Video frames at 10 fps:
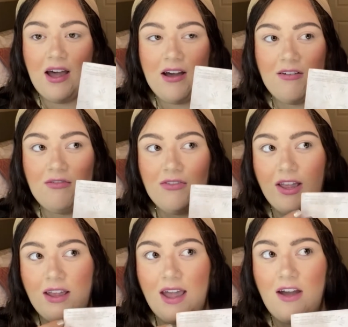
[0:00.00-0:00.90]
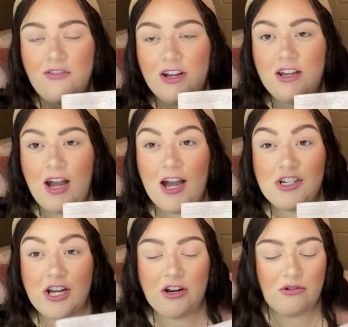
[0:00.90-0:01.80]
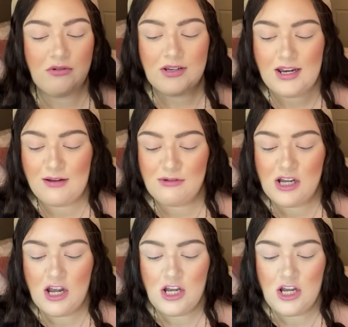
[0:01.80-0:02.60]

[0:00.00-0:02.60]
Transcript: of like every eyeshadow named.